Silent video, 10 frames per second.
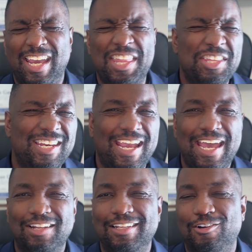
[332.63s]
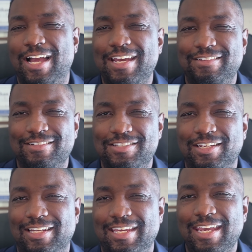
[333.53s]
And then to add a little icing to
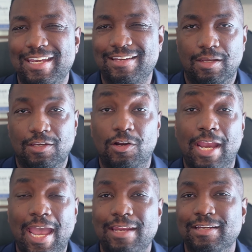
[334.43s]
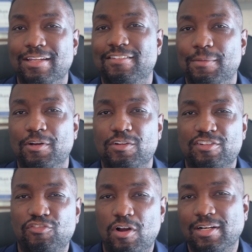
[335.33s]
the cake, you're adding in some of those
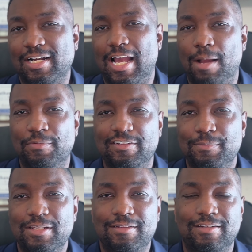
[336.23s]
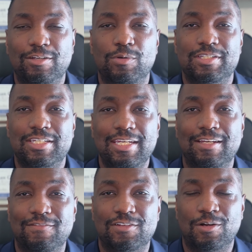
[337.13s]
strong accomplishments you
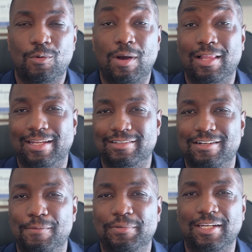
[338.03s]
achieved while at the company.